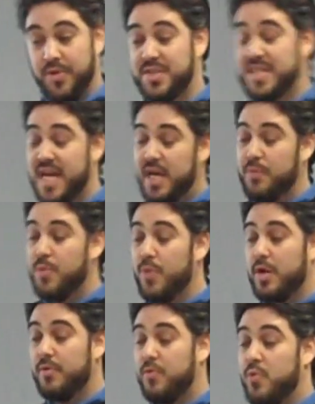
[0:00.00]
The second, we
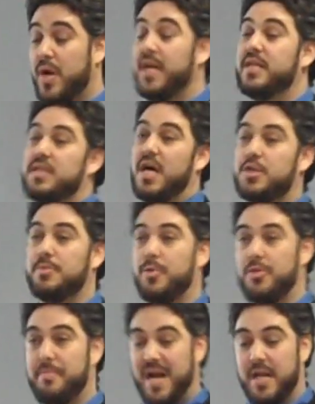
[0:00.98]
want to quickly touch
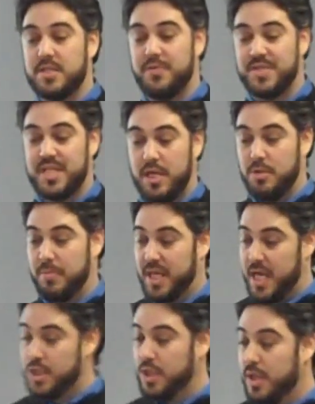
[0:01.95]
about the balance of state
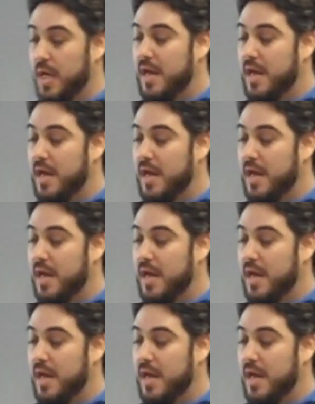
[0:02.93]
obligation.